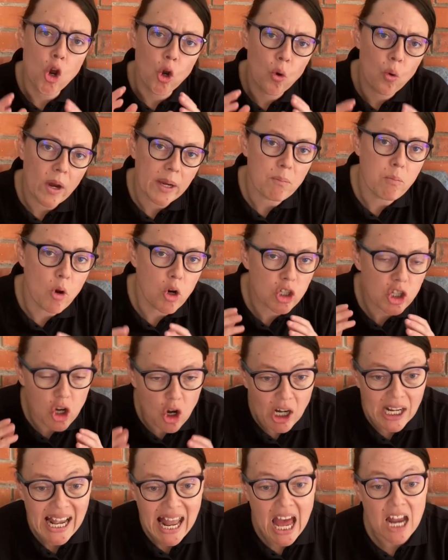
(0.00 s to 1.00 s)
QuickBooks
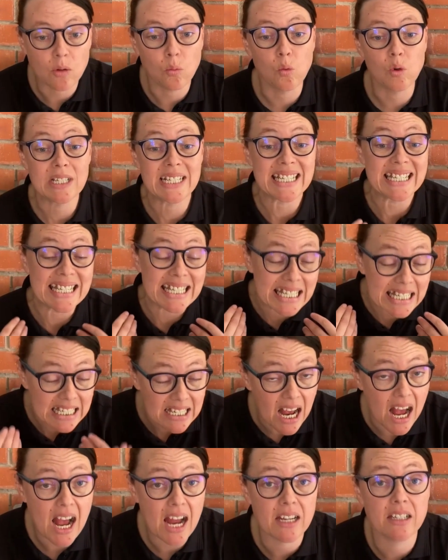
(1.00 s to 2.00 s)
Online was
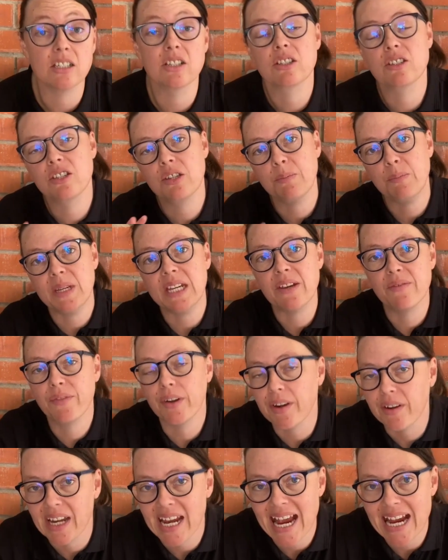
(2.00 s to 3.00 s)
designed to be a
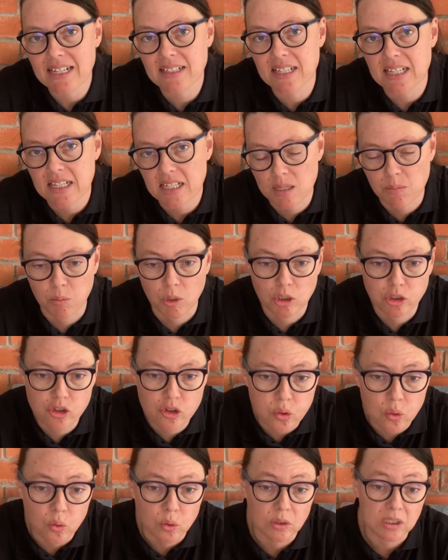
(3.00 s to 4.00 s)
very accessible
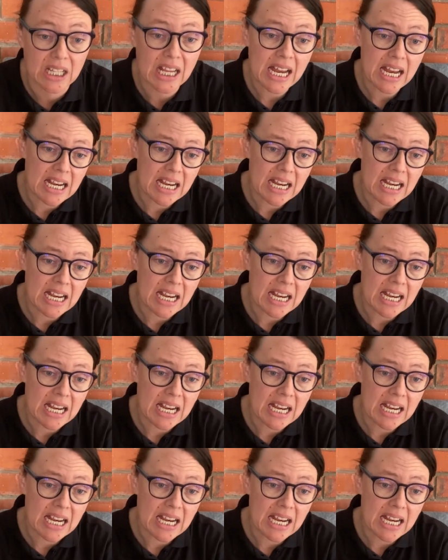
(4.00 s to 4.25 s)
tool.